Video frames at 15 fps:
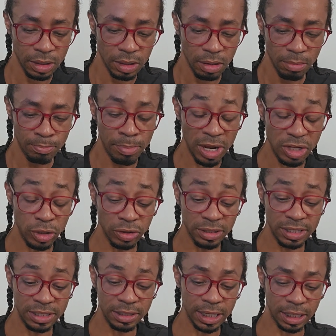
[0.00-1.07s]
but you're
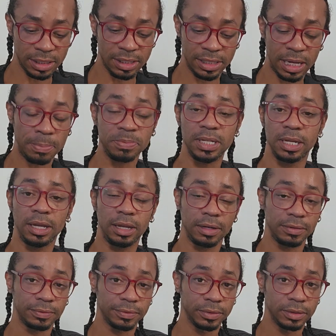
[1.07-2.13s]
still accepting it.
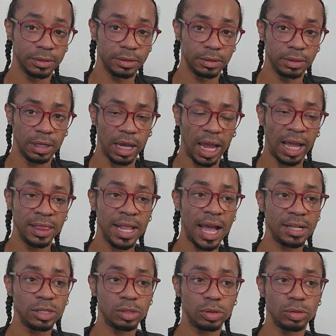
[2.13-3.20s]
And
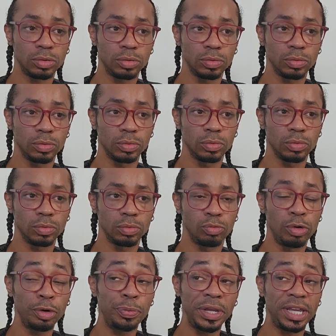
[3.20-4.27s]
that's
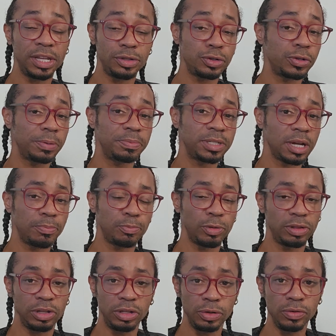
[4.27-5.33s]
where we get tripped up
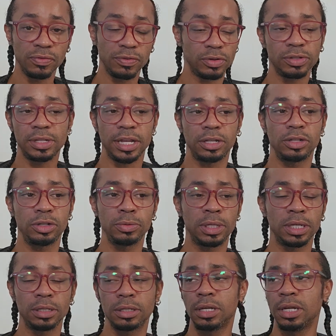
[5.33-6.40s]
with the universe. Like
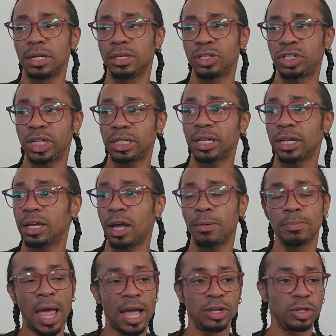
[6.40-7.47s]
shit can
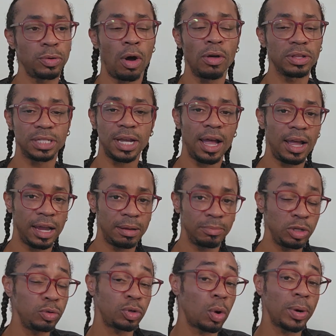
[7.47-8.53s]
come at you all the time.
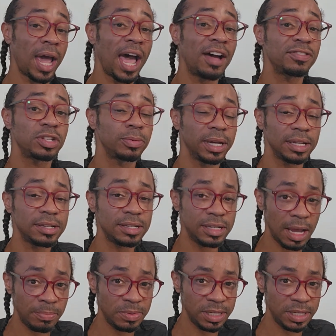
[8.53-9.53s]
You don't have to accept